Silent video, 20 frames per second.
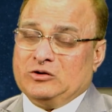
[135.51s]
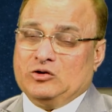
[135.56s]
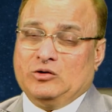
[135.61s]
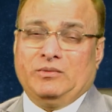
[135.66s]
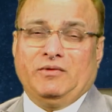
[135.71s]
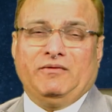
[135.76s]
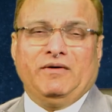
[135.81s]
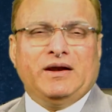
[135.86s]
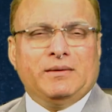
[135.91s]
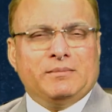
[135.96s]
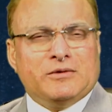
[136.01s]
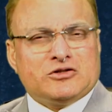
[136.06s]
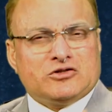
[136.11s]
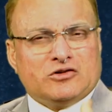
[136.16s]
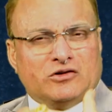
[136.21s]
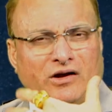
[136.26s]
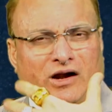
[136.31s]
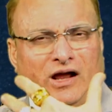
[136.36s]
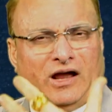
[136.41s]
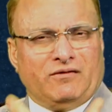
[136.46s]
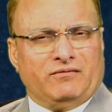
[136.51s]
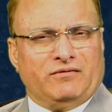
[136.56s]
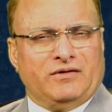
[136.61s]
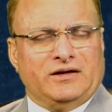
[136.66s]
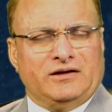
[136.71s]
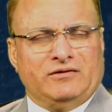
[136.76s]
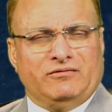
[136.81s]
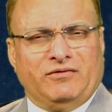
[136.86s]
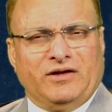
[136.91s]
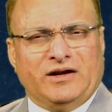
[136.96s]
You'll be very much
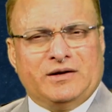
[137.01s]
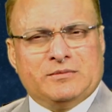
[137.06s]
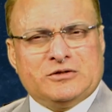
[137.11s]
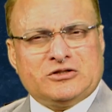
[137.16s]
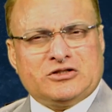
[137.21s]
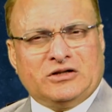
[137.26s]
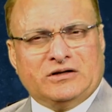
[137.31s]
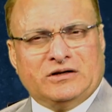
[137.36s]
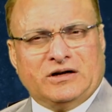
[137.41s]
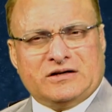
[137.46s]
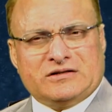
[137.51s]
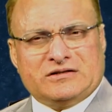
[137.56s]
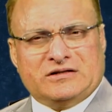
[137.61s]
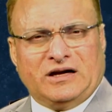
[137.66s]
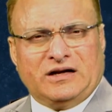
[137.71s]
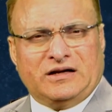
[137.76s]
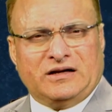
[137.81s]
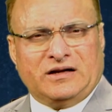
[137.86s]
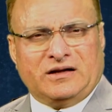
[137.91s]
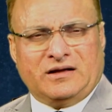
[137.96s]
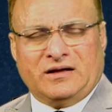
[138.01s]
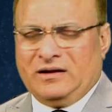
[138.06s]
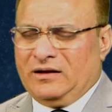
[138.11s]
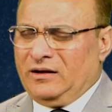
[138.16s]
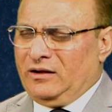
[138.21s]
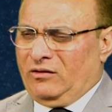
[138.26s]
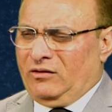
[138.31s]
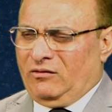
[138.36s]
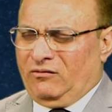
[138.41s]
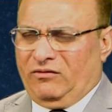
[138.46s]
lively, very much energetic,
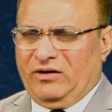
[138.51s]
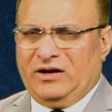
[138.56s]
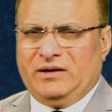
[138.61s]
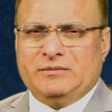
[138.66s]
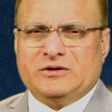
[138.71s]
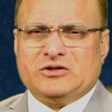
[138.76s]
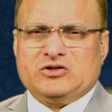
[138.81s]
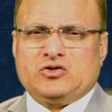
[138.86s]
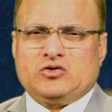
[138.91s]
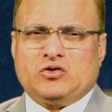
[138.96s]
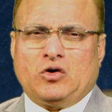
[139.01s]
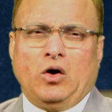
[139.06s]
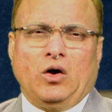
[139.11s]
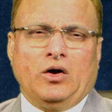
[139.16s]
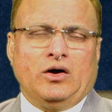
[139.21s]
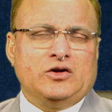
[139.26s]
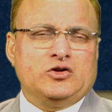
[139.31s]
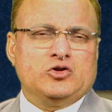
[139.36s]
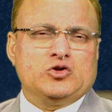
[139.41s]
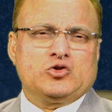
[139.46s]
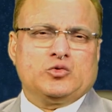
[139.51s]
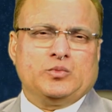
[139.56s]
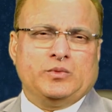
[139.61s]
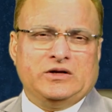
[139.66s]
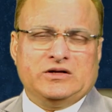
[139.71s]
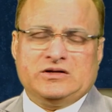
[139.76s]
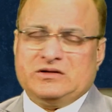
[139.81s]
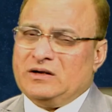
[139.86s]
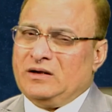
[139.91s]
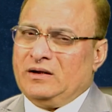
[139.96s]
very much strong in your
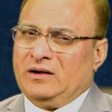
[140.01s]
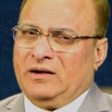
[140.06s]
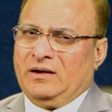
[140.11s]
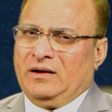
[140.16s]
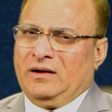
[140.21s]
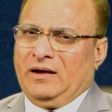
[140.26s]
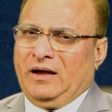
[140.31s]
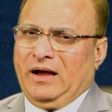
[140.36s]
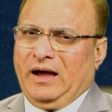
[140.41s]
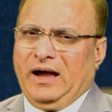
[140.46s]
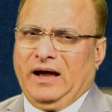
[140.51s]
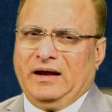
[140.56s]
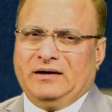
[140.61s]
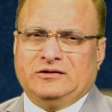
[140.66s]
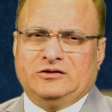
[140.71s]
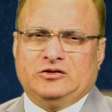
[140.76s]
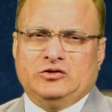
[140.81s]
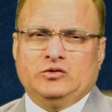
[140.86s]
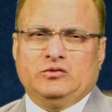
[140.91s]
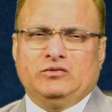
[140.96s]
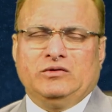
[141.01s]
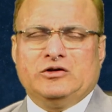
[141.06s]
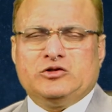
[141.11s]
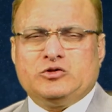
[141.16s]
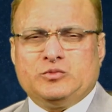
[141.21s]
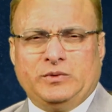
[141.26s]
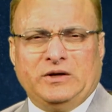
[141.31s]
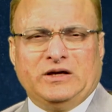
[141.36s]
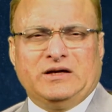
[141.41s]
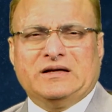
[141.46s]
speech, and you will
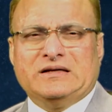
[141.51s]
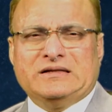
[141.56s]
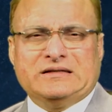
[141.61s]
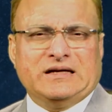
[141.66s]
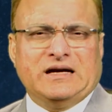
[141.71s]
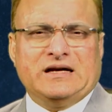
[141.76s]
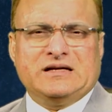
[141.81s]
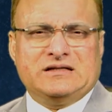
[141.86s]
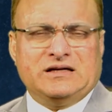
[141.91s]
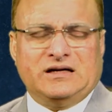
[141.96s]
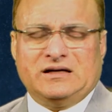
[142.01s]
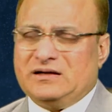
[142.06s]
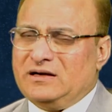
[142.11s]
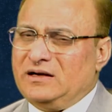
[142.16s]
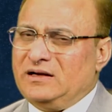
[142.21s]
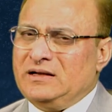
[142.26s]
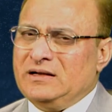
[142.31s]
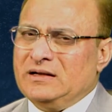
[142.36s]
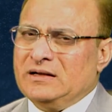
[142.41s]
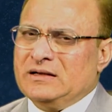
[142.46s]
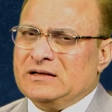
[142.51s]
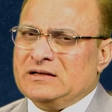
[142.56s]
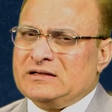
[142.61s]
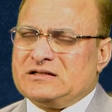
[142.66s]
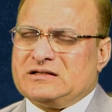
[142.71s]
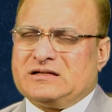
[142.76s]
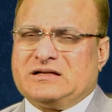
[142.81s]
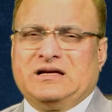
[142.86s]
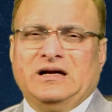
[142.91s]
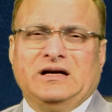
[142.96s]
speak intelligently,
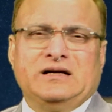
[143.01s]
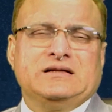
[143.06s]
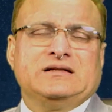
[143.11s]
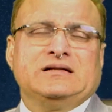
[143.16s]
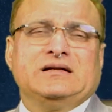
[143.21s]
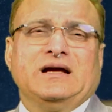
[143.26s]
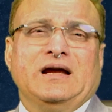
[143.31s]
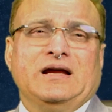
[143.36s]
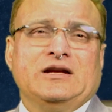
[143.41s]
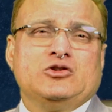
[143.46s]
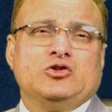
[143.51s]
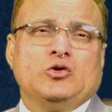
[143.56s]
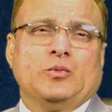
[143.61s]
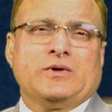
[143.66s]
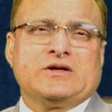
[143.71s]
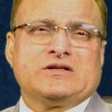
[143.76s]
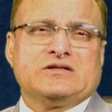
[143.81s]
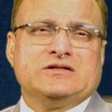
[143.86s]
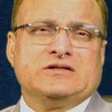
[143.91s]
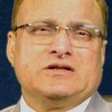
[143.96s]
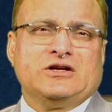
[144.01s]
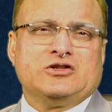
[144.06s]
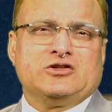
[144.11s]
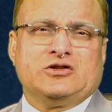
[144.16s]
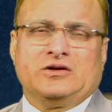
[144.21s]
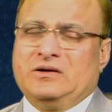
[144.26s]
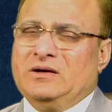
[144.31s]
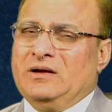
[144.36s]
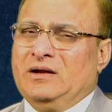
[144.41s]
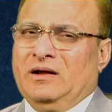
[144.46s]
skilled in your
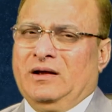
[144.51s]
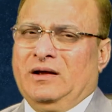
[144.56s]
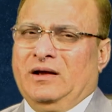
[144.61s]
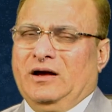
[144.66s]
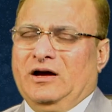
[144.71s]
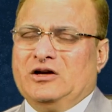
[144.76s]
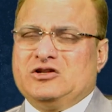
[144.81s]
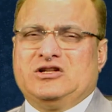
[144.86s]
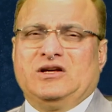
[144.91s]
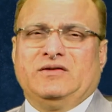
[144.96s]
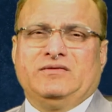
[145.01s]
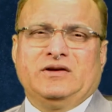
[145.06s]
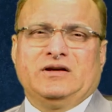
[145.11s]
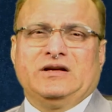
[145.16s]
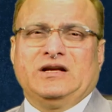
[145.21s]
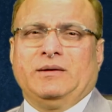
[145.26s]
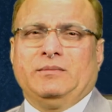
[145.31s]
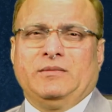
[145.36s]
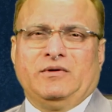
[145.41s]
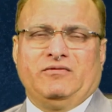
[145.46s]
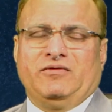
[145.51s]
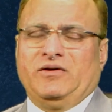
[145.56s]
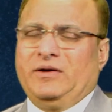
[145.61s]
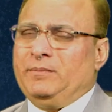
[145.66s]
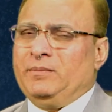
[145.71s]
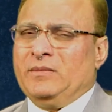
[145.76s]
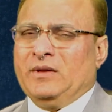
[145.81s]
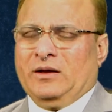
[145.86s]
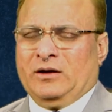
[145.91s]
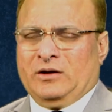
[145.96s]
presentation, achieving name and
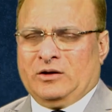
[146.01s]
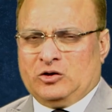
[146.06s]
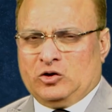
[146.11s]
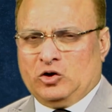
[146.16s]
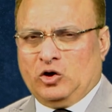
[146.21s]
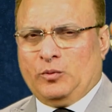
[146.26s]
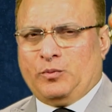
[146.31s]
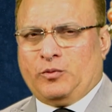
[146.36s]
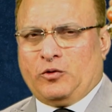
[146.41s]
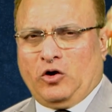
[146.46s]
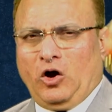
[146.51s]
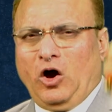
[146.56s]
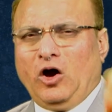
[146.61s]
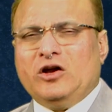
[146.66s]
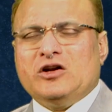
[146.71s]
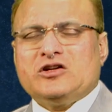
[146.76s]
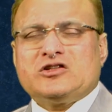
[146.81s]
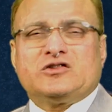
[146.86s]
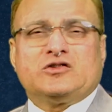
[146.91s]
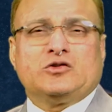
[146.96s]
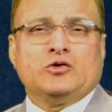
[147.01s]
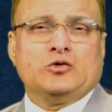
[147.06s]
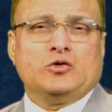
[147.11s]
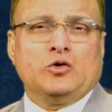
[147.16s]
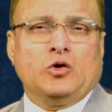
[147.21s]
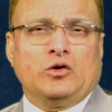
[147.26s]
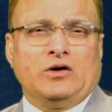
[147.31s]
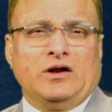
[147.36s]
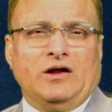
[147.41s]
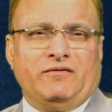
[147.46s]
fame. You'll progress through
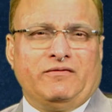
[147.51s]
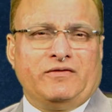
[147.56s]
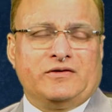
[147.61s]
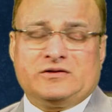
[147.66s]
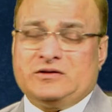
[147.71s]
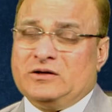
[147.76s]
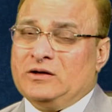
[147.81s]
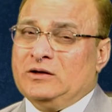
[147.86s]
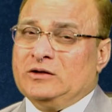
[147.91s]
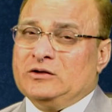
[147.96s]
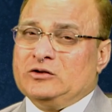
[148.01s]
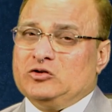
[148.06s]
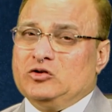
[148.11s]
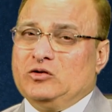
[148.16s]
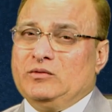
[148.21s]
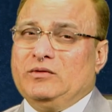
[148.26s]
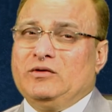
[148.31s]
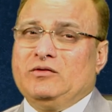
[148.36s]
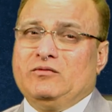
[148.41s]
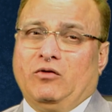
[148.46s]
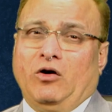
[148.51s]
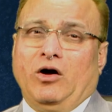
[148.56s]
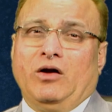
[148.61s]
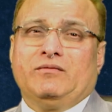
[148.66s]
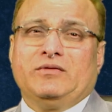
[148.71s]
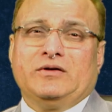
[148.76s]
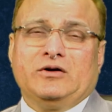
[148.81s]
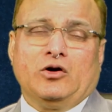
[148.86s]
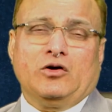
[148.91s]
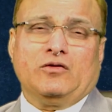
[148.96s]
your own efforts. You'll be
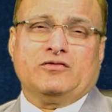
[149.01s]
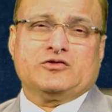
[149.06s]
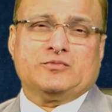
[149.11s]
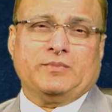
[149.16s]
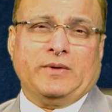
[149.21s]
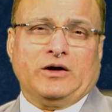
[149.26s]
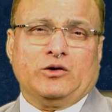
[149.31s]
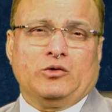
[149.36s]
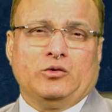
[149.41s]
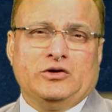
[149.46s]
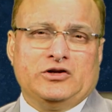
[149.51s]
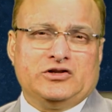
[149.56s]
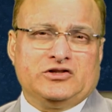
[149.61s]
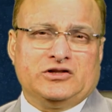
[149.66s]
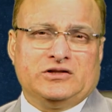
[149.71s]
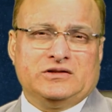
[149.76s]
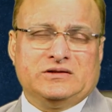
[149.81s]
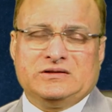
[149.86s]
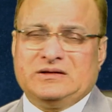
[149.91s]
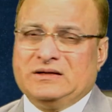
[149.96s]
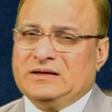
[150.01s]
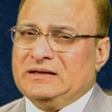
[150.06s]
involved in a lot of speculation,